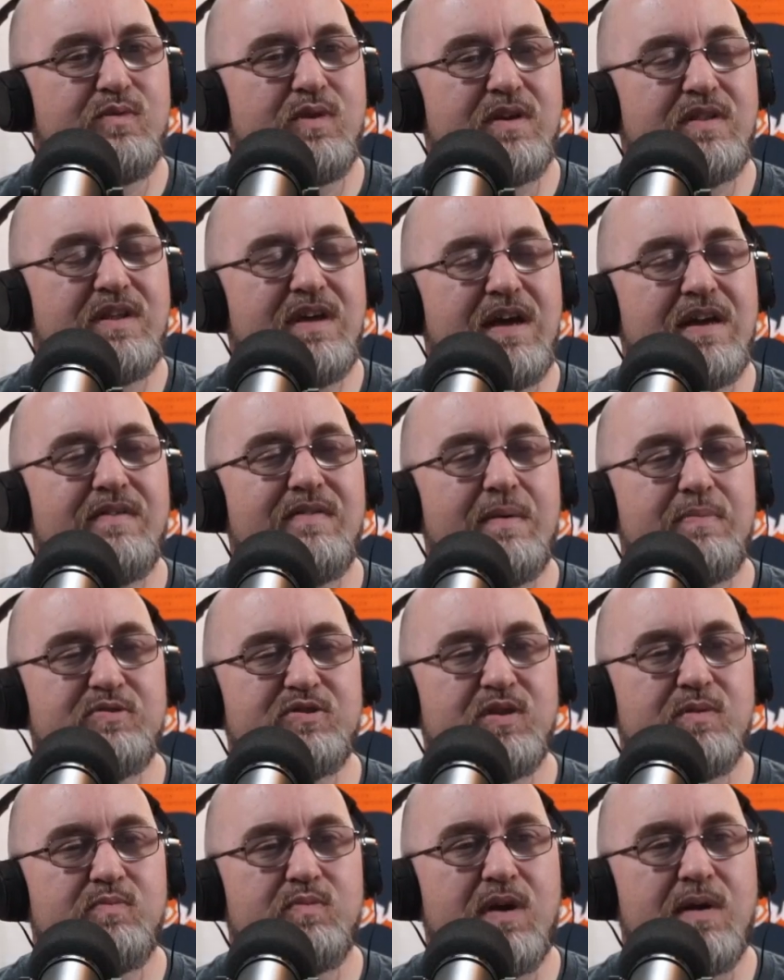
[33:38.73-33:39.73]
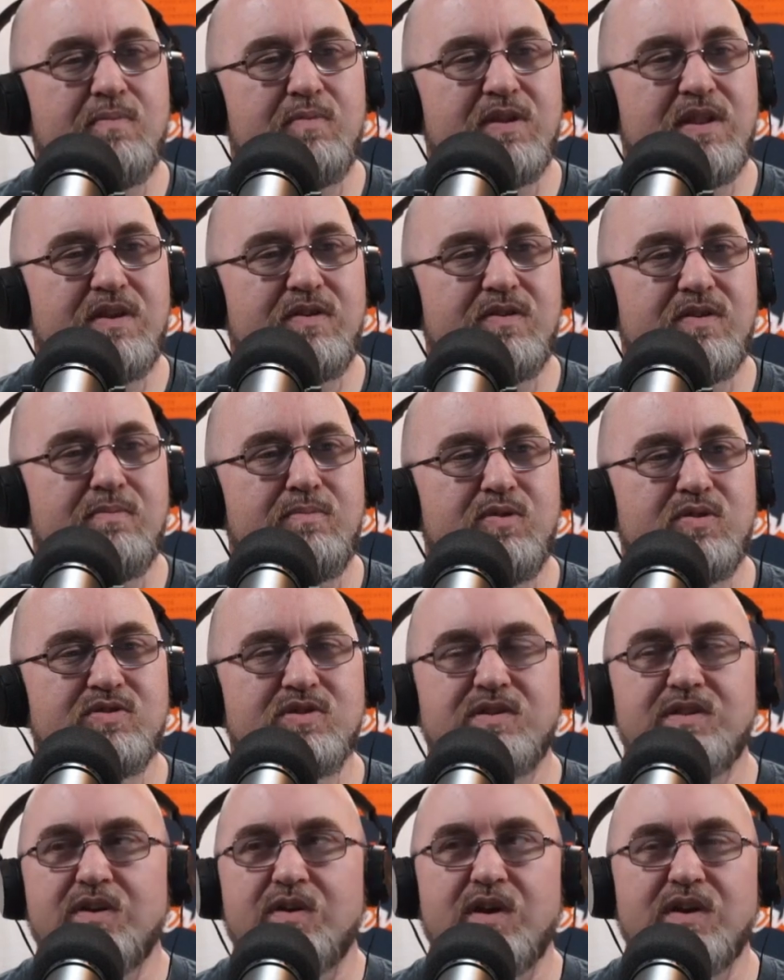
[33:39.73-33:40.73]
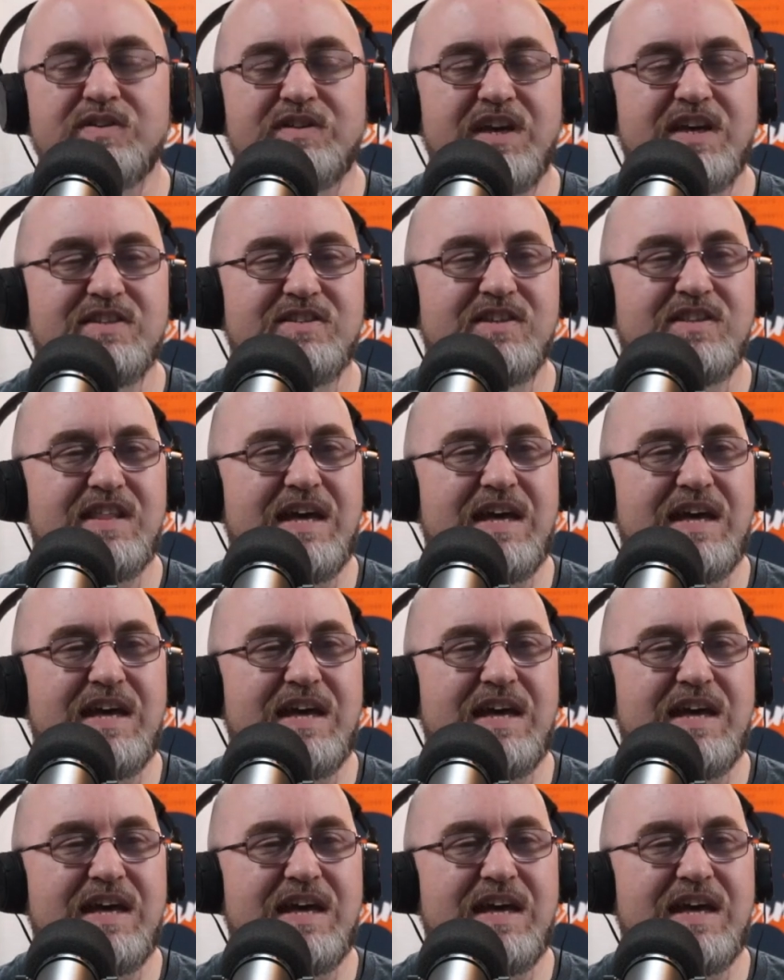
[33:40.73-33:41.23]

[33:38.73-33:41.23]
1, the end of episode 1, where they do the music and they're all dancing.